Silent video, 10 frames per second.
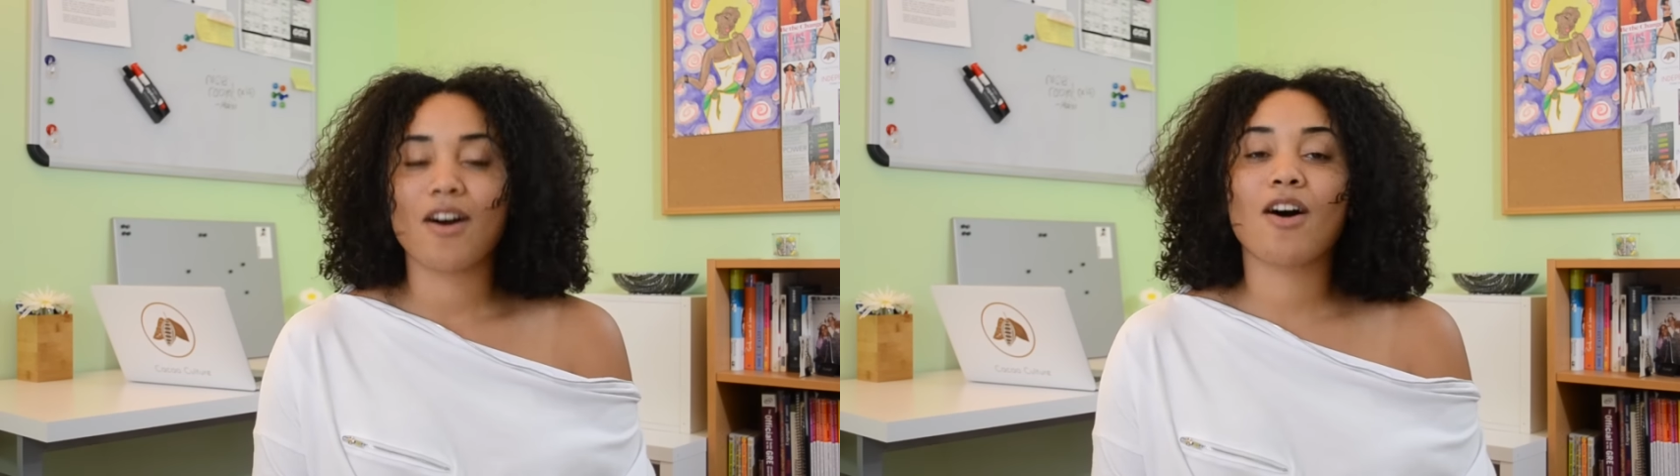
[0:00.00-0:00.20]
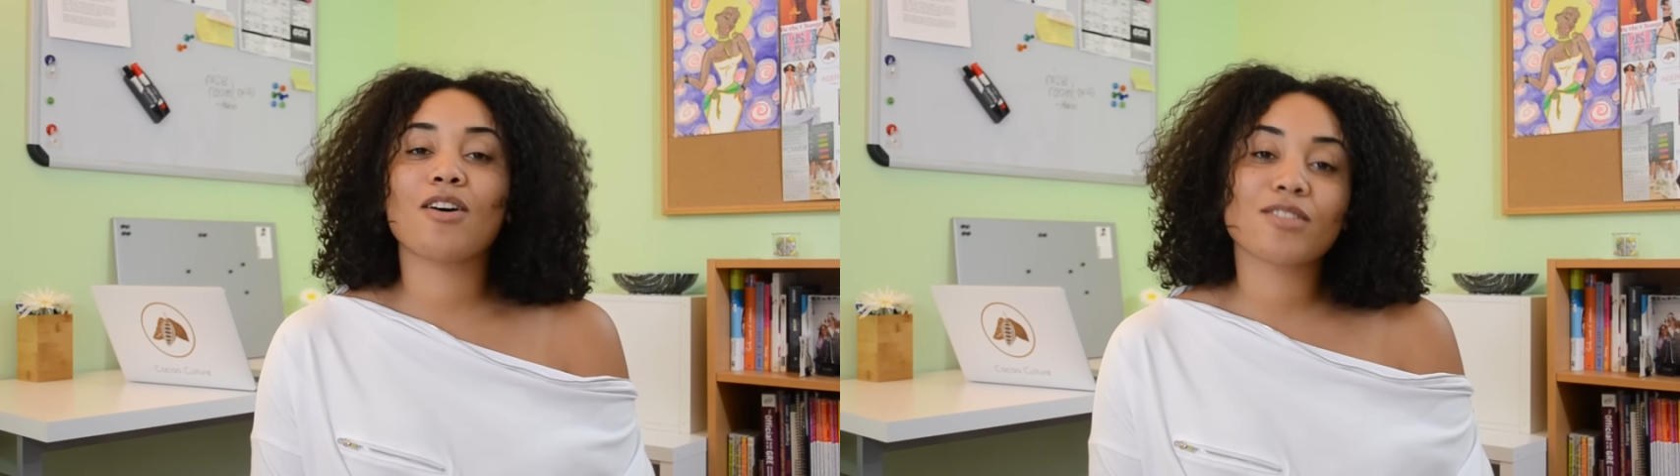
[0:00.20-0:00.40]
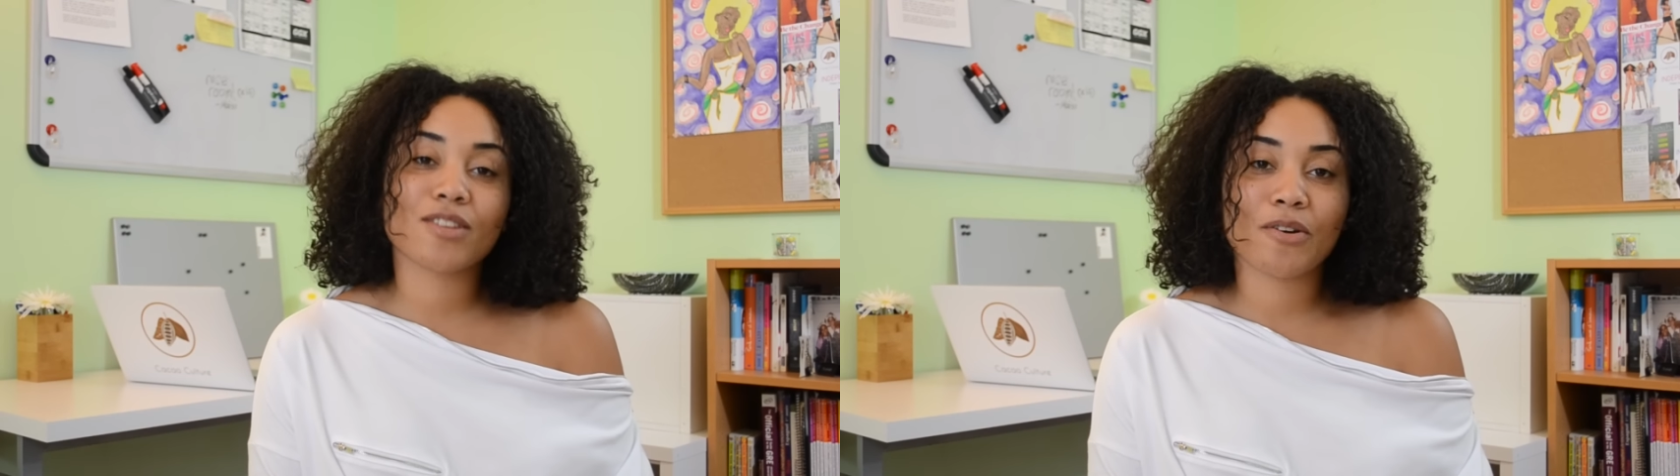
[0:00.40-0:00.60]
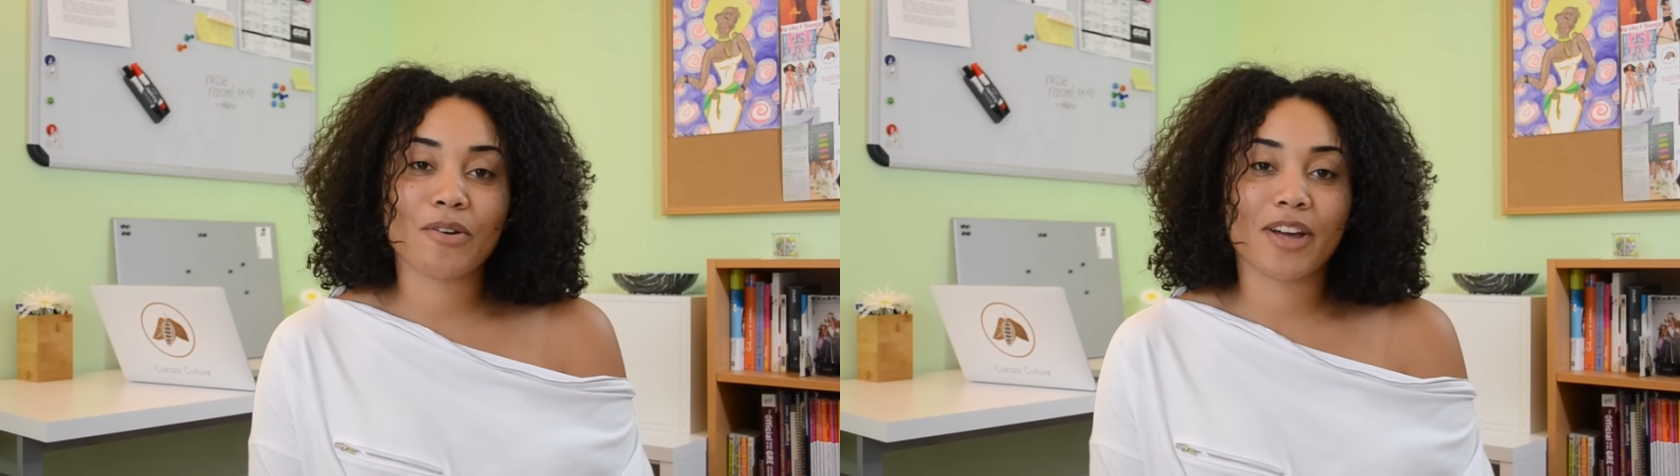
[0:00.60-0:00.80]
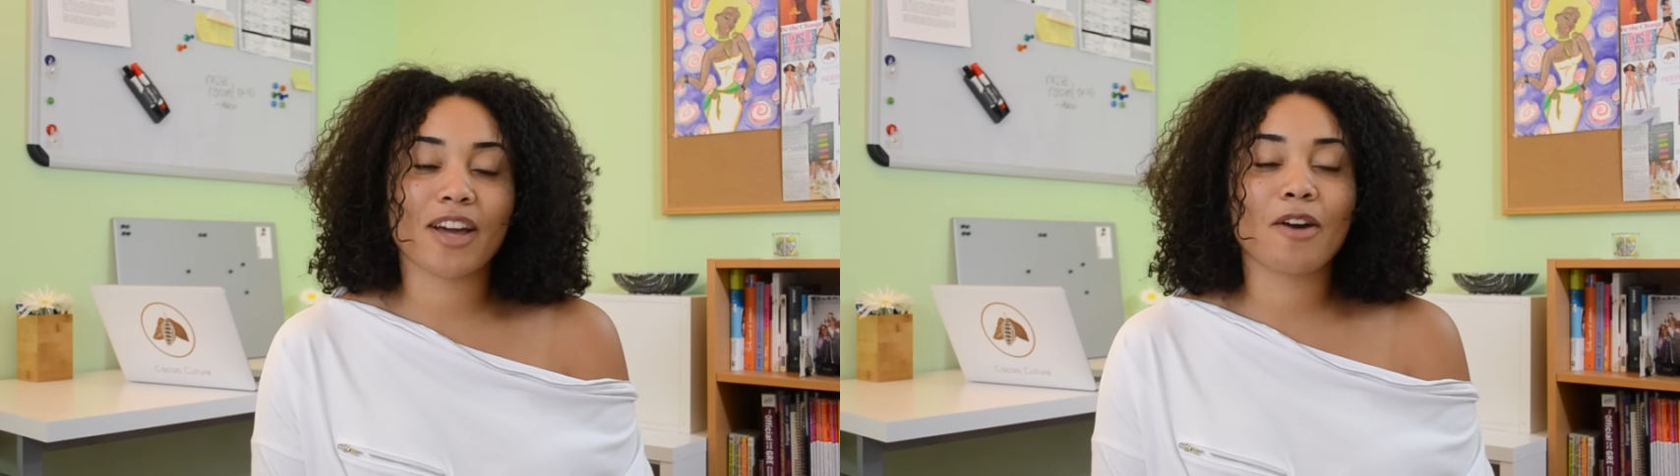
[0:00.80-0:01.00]
Also,
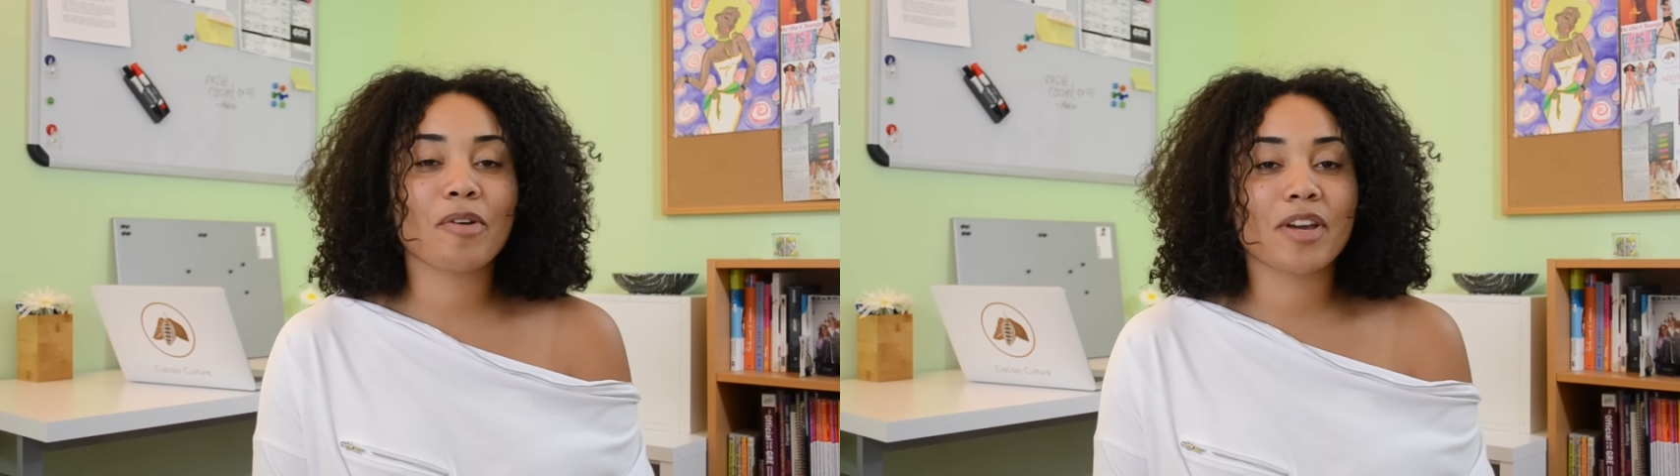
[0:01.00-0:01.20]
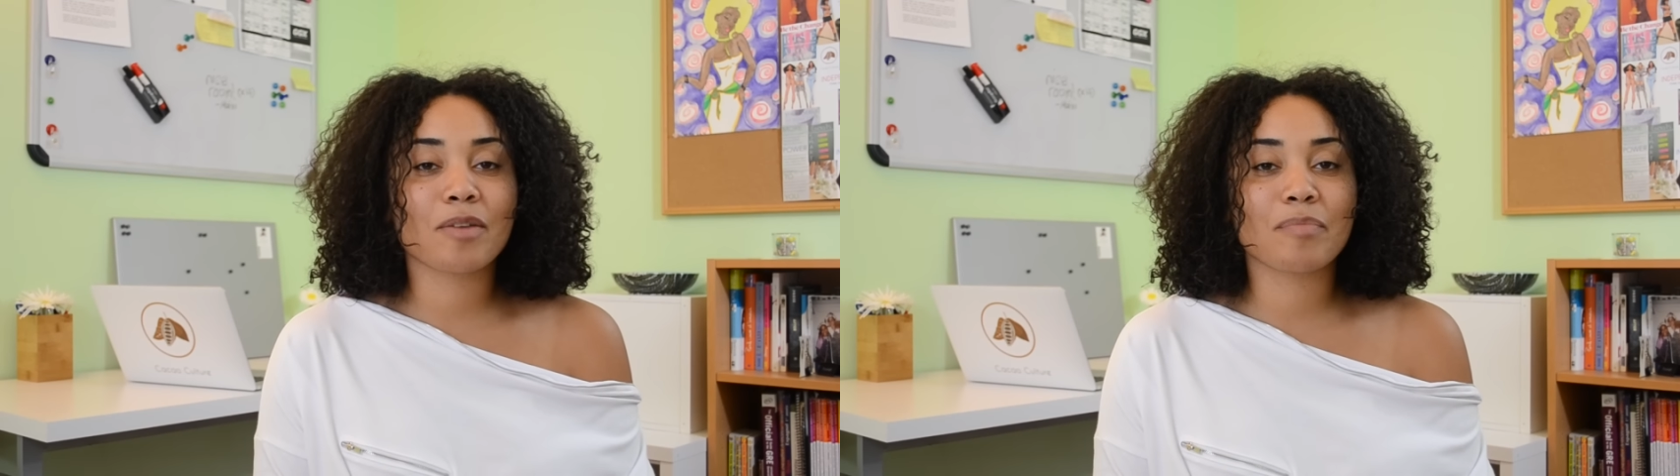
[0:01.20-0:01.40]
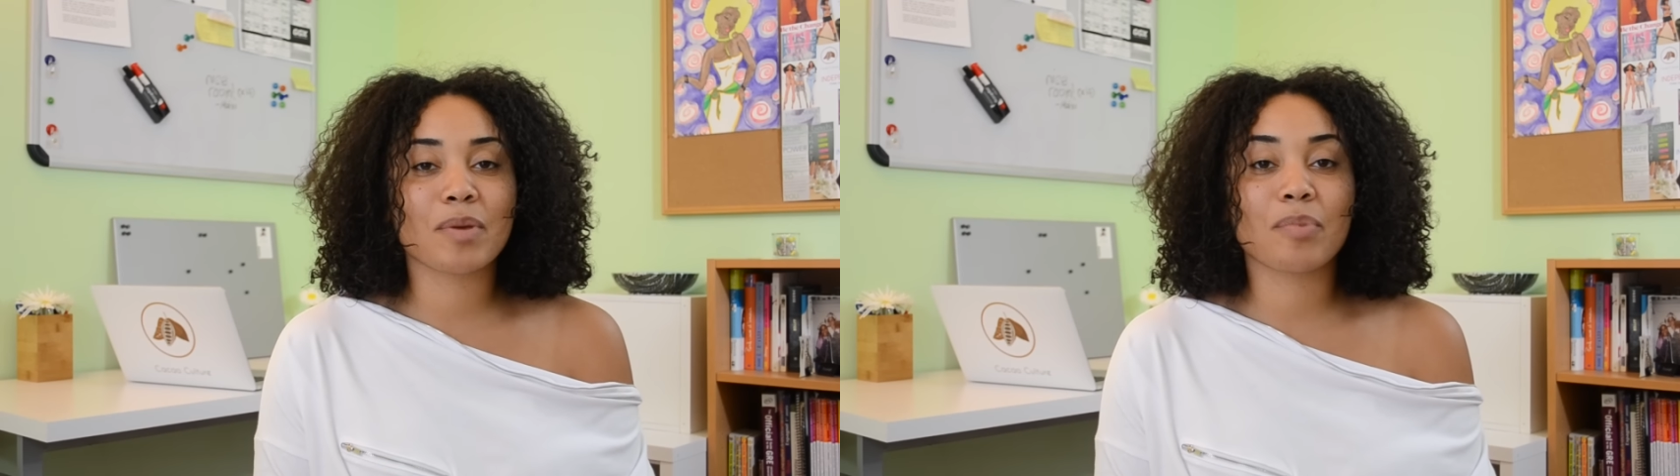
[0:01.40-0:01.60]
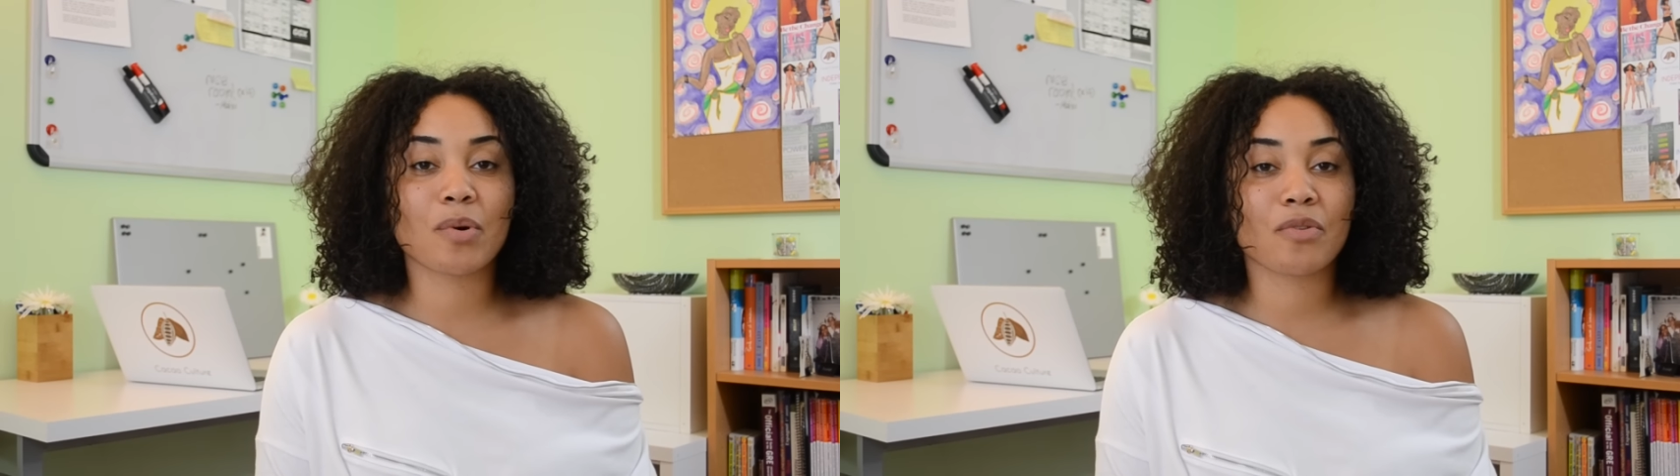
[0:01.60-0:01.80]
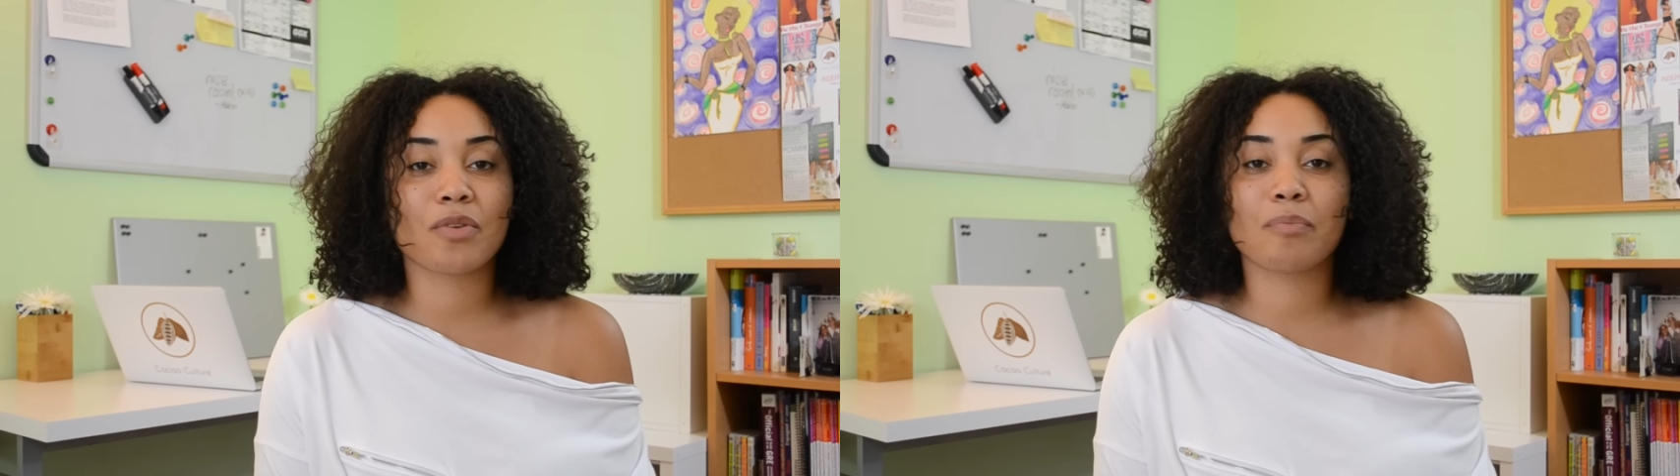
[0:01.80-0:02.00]
cacao can be
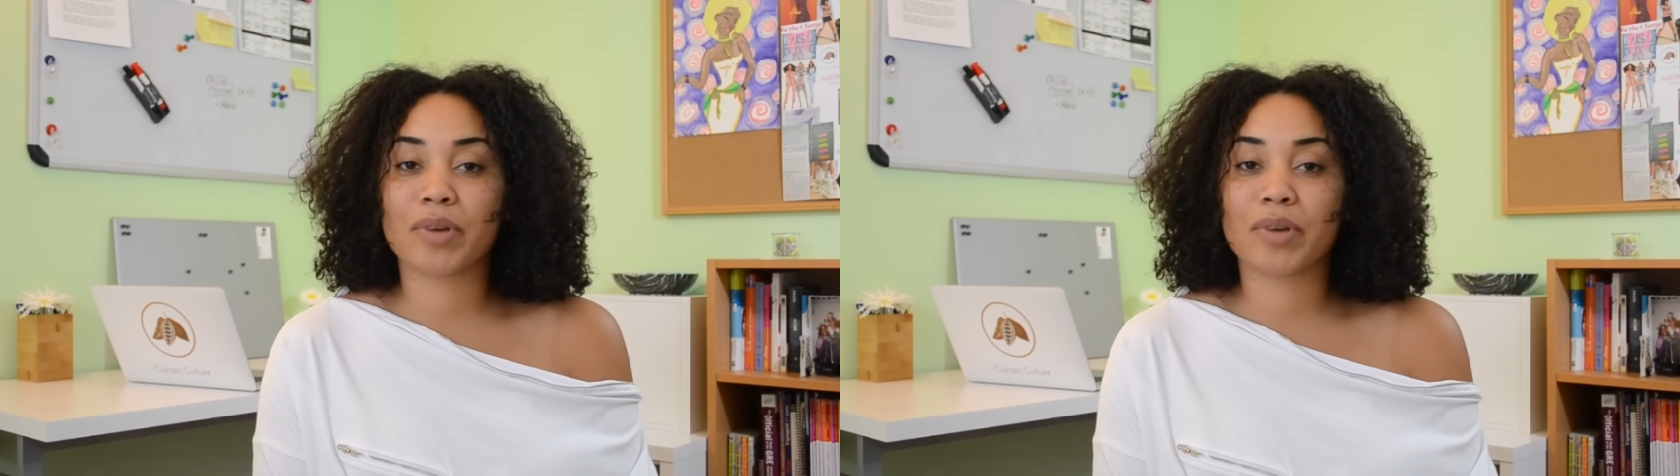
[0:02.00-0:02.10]
both